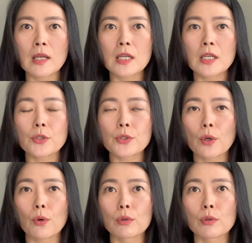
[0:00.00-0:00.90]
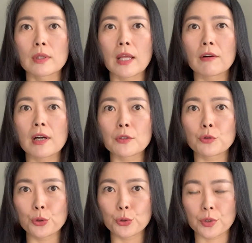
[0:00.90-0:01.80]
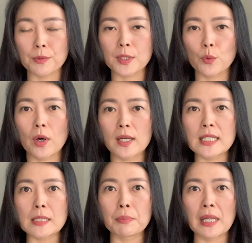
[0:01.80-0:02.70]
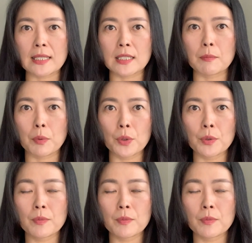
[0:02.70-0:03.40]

So there are two groups. One is a placebo,